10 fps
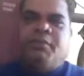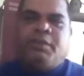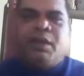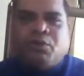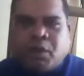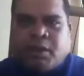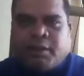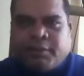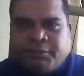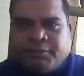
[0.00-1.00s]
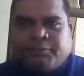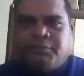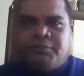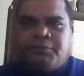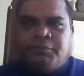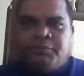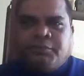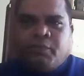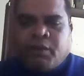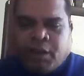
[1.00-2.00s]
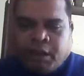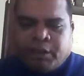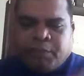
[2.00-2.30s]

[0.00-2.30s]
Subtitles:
Don't work. Another